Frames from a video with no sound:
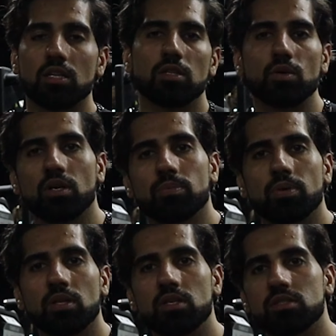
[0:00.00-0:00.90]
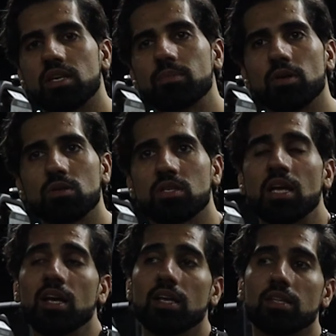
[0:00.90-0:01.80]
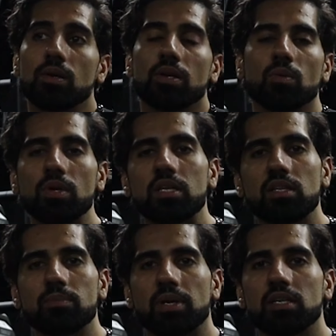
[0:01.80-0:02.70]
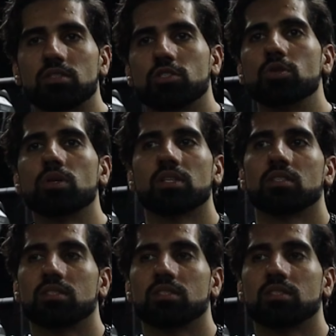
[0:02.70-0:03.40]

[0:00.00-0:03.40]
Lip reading: load up these emails, and then on a weekly basis you can